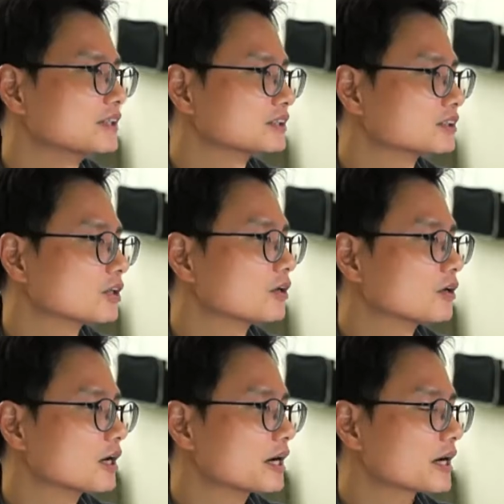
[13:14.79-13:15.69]

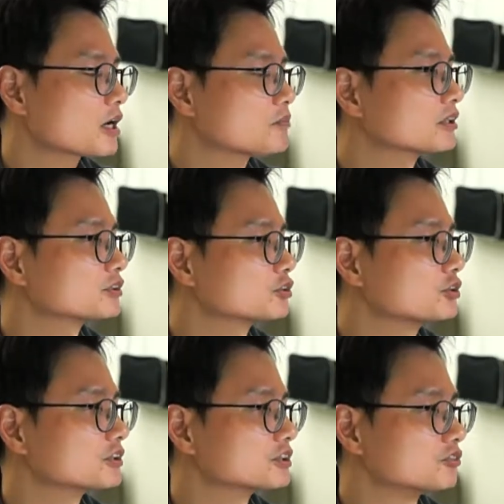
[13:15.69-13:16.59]
So helping
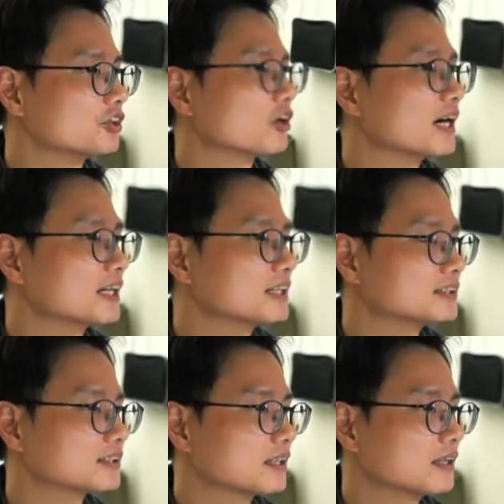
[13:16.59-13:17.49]
students
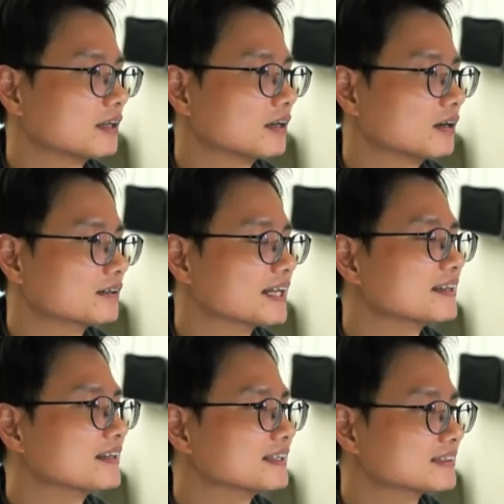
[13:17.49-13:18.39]
realize that
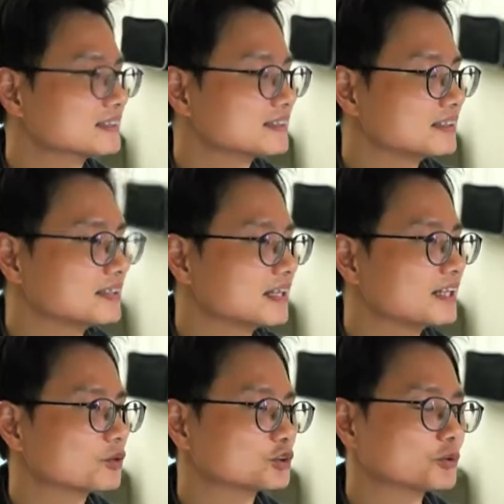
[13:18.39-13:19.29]
necessity
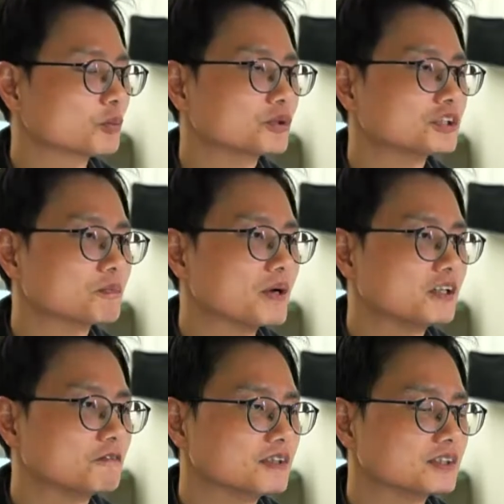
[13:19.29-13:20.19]
and also potential
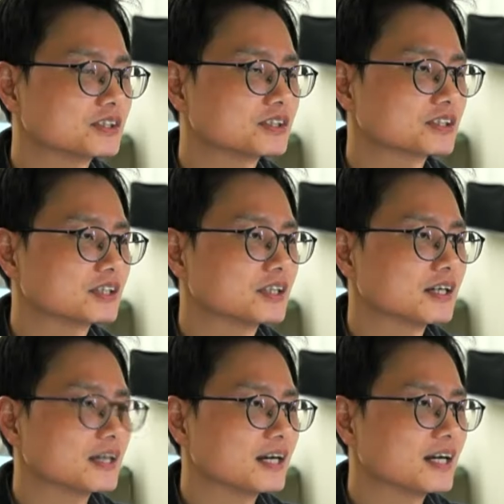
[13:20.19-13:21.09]
benefits,
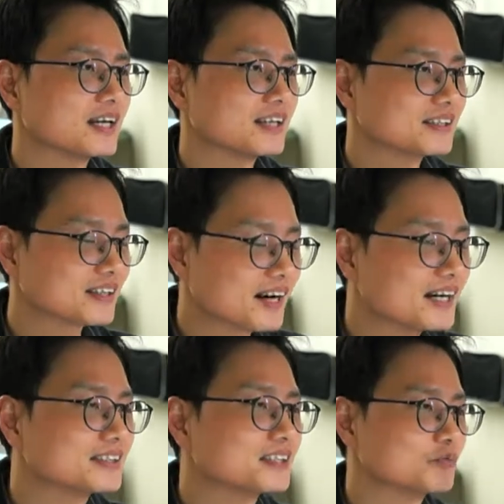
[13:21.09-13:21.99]
and
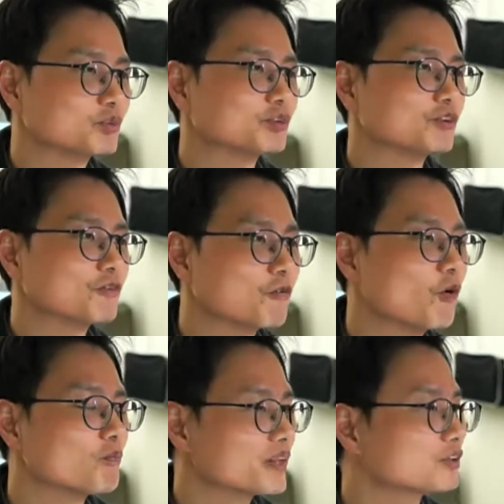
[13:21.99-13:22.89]
guiding them to
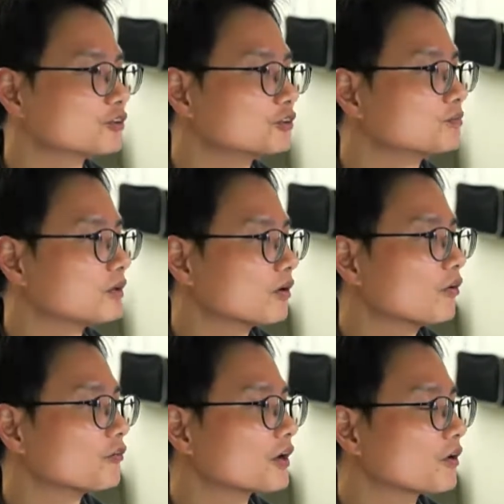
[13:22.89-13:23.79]
form that group
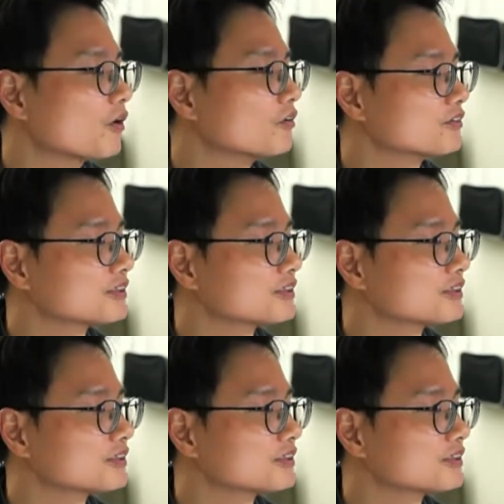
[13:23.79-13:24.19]
on their own.